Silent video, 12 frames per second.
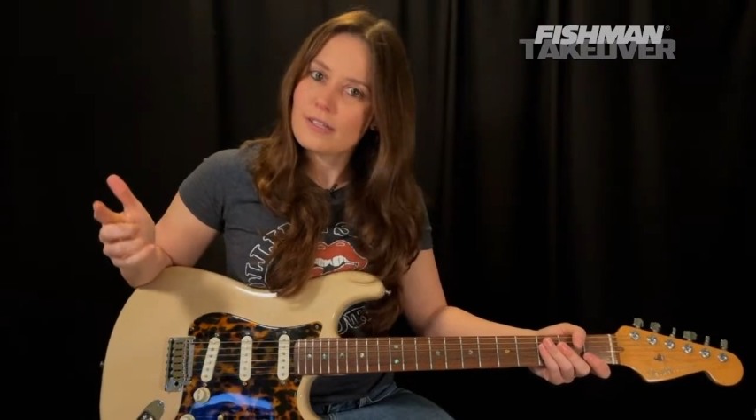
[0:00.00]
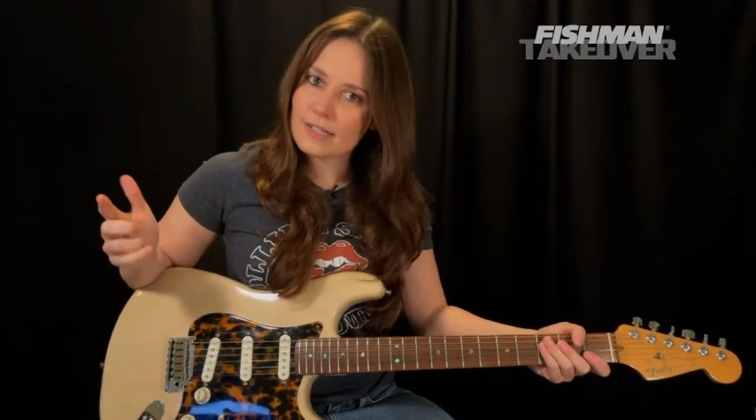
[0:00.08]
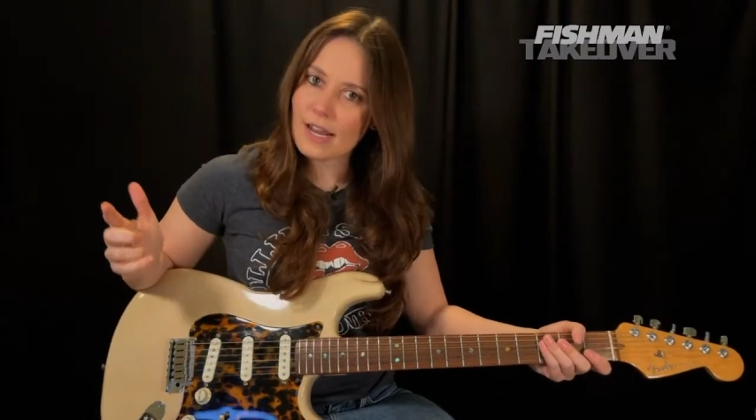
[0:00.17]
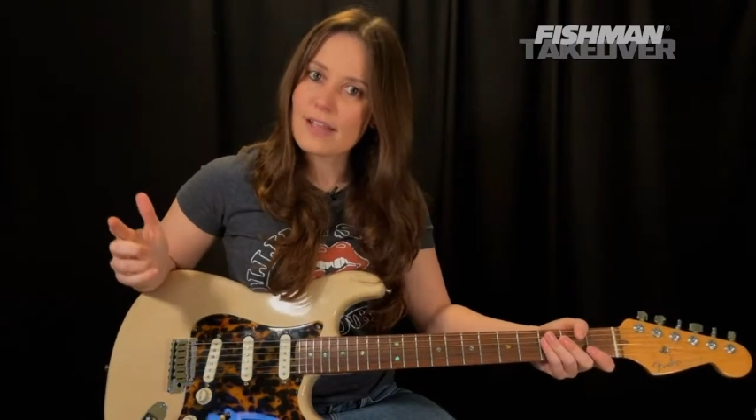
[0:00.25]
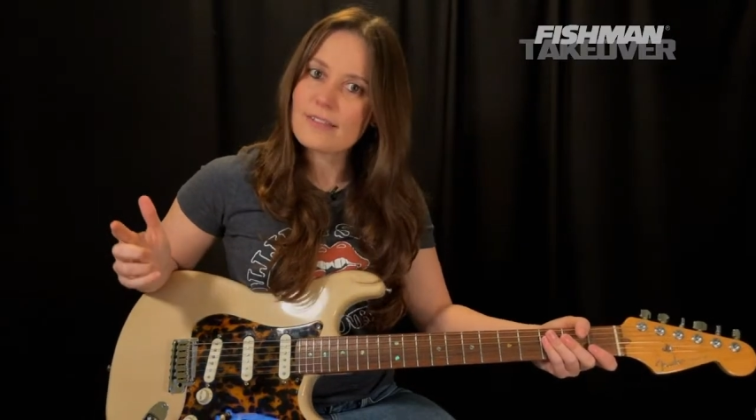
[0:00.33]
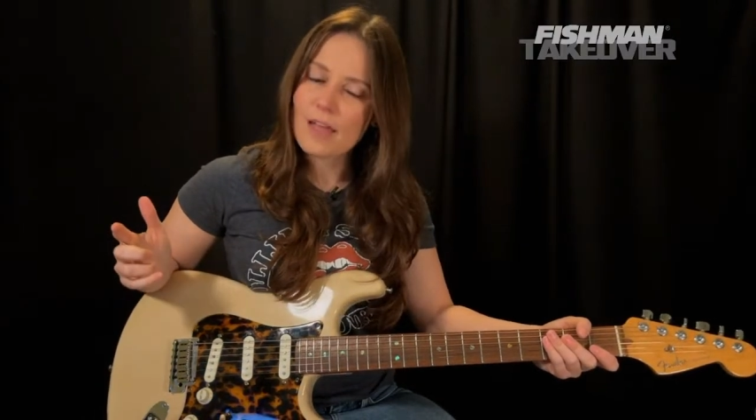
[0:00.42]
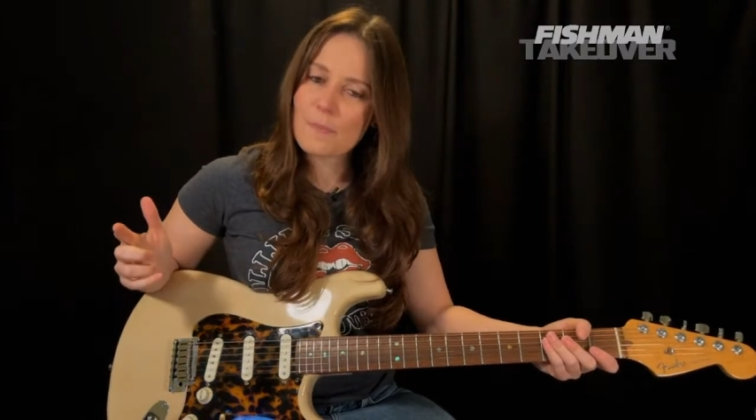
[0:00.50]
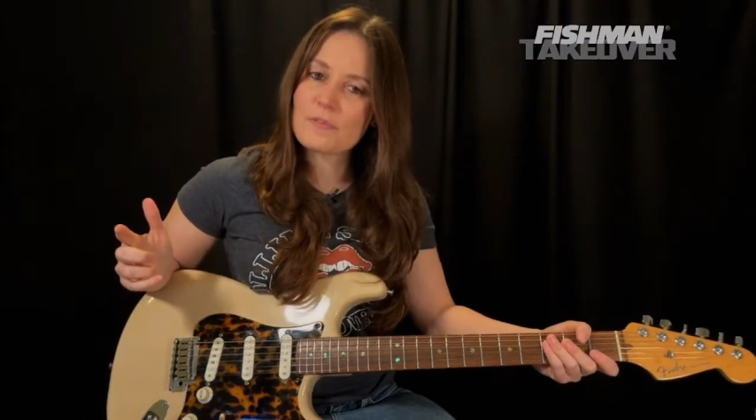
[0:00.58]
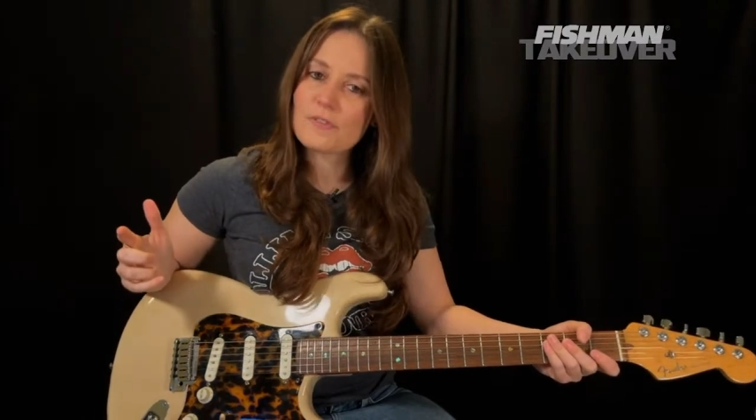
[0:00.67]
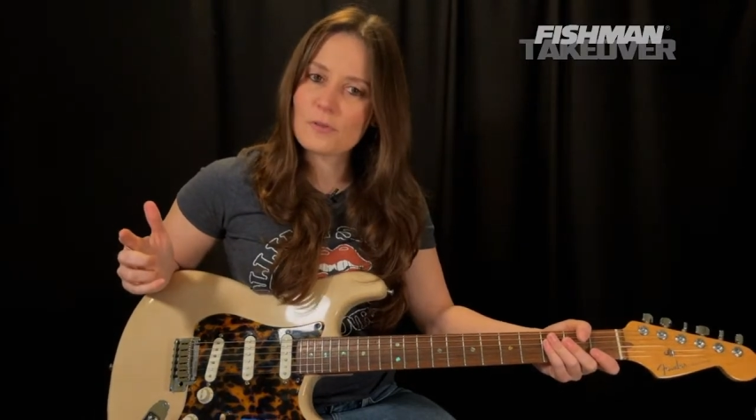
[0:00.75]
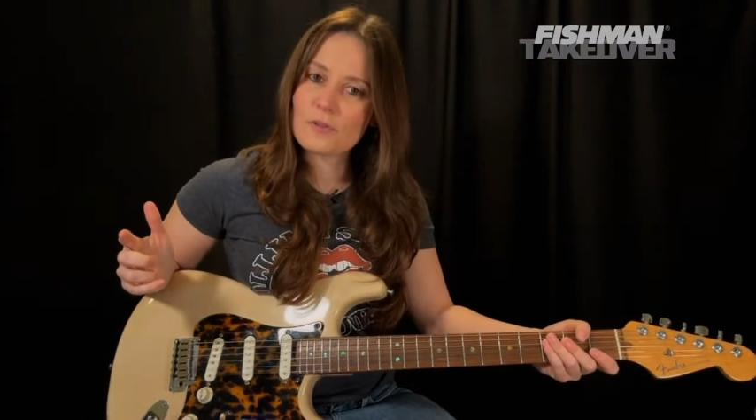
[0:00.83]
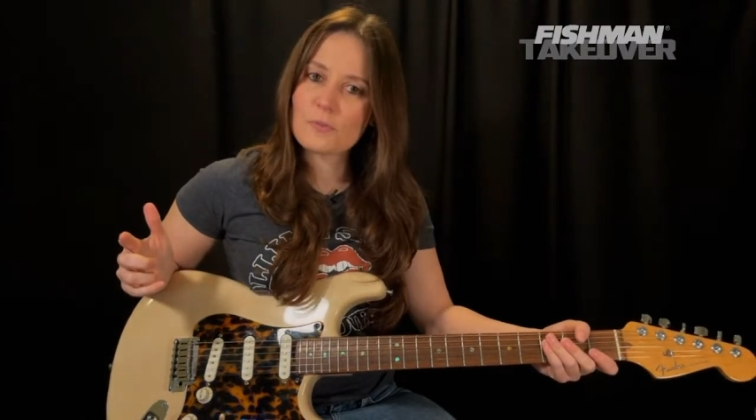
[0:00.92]
Today's
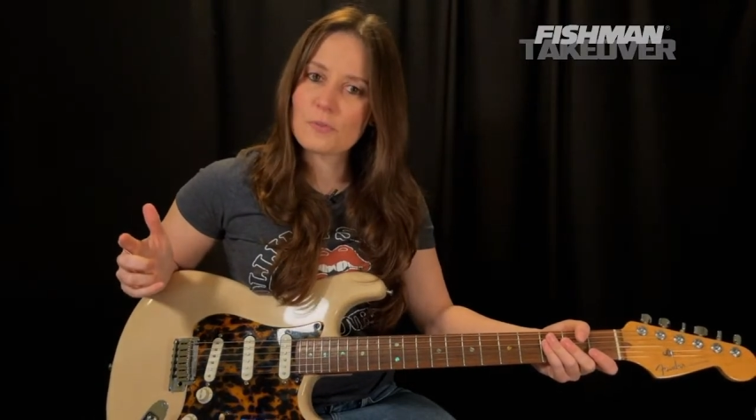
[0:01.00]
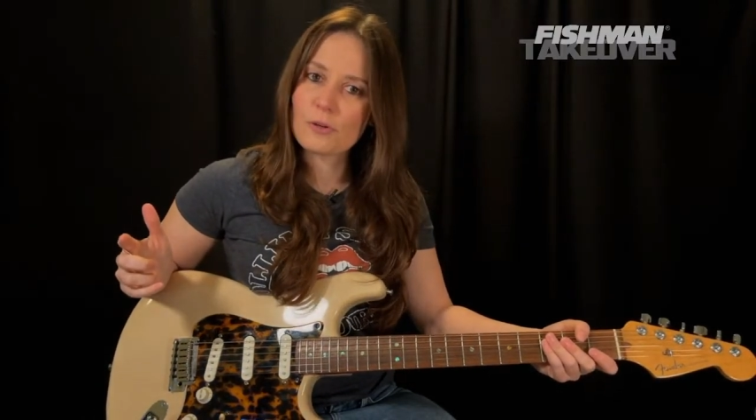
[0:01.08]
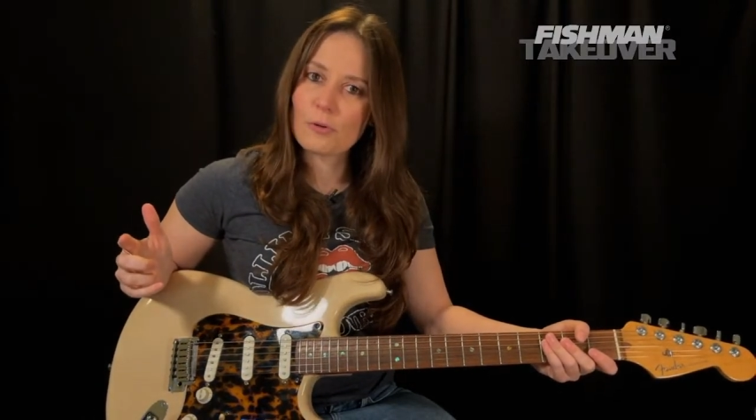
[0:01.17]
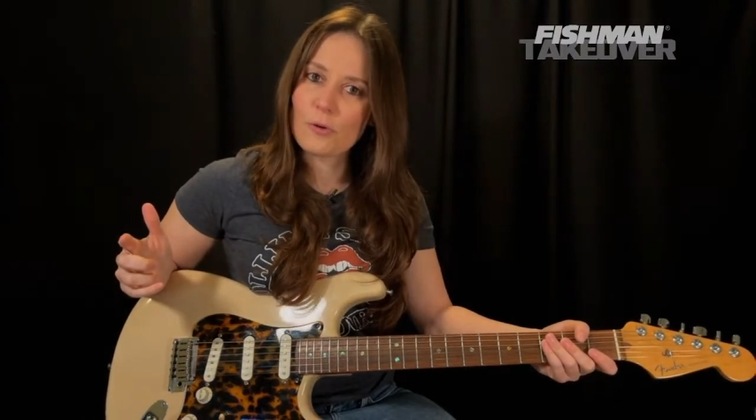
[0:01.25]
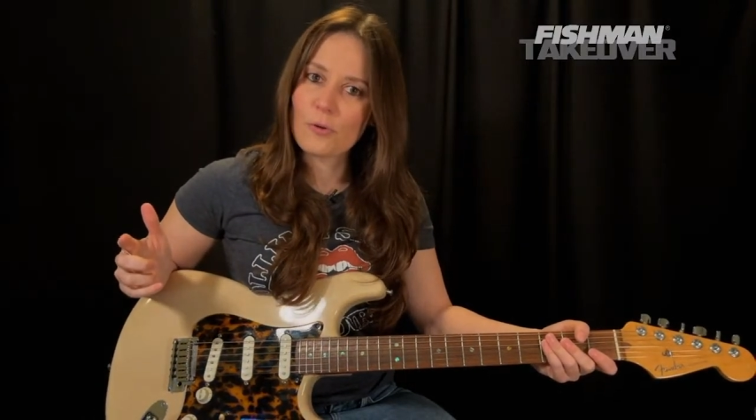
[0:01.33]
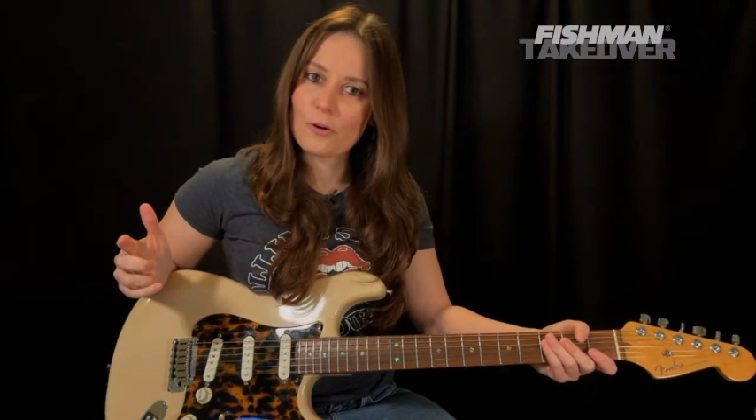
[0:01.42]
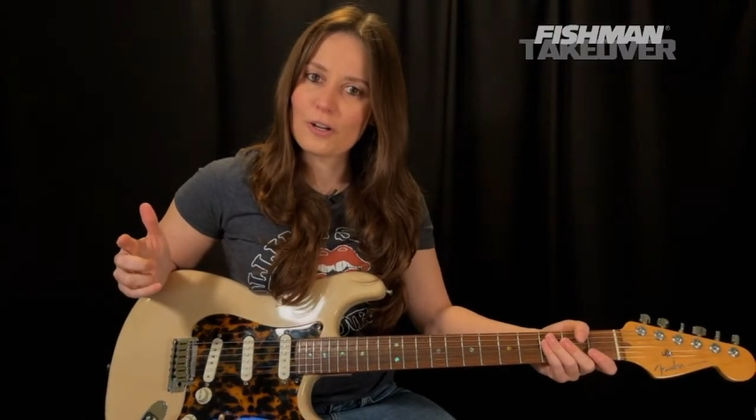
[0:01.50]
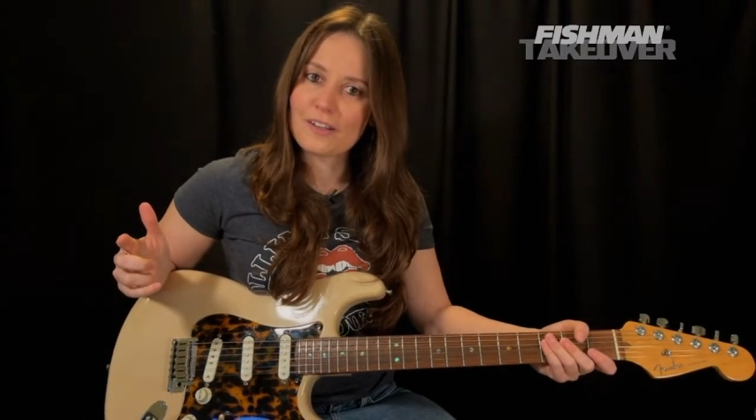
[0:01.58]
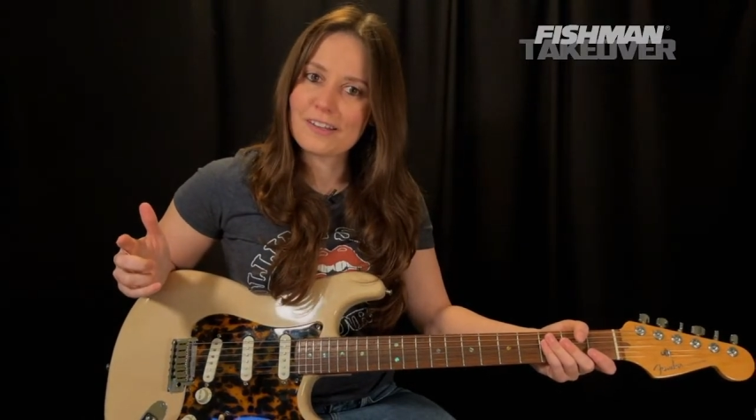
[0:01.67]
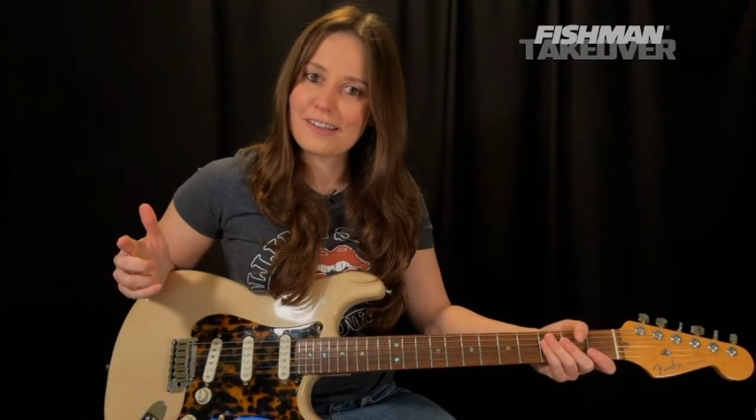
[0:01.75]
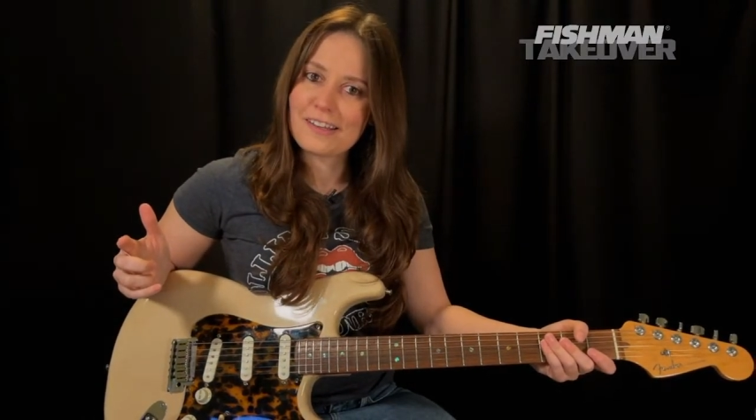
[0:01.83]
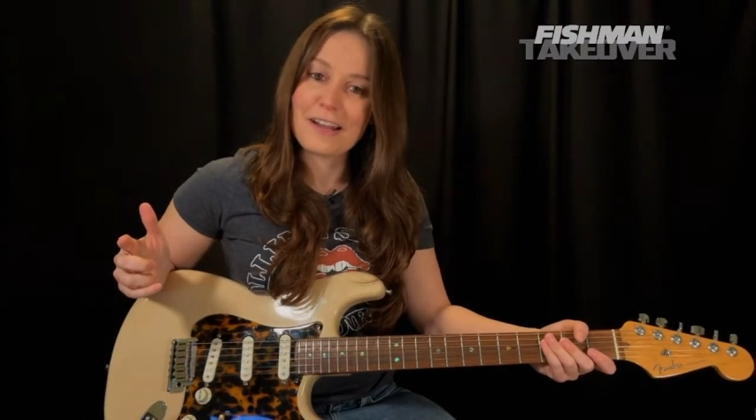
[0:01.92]
episode is pre-recorded.